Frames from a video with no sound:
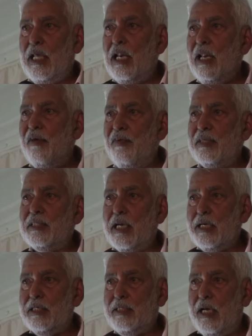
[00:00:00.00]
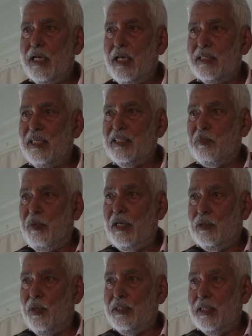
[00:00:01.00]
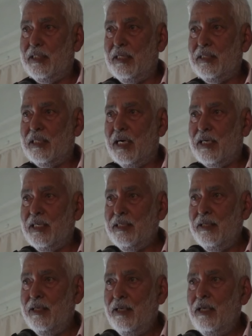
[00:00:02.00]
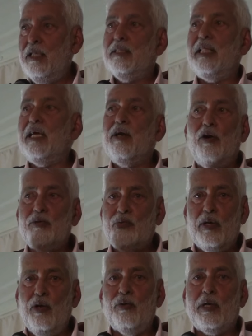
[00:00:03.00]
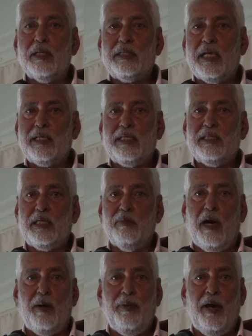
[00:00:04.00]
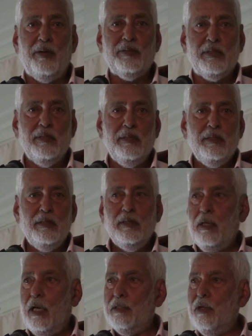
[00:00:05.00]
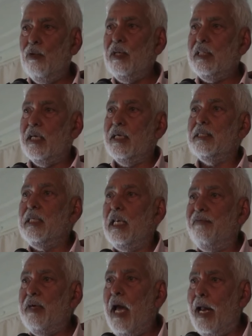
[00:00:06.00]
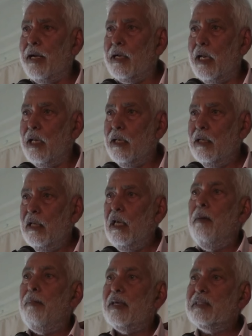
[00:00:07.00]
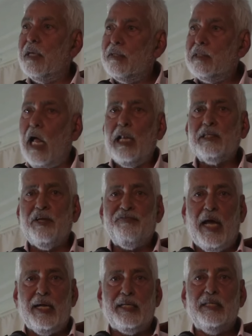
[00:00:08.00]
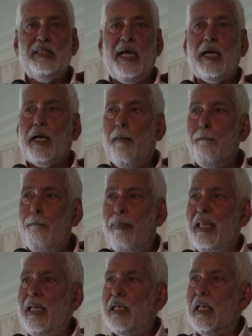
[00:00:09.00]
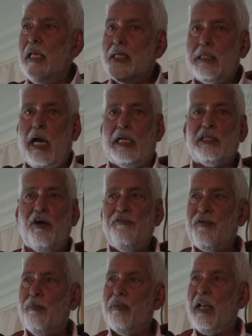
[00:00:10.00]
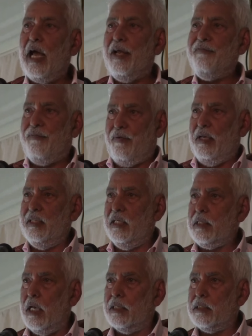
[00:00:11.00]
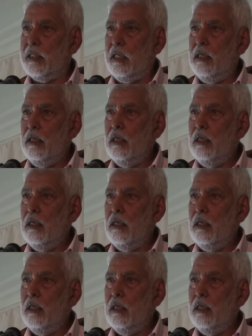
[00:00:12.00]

They live in Turkish areas and speak to each other in Turkish. They go to a local Turkish kebab house. And the only thing is they live in harangue. But the result of that is they're completely cut off from life in this country.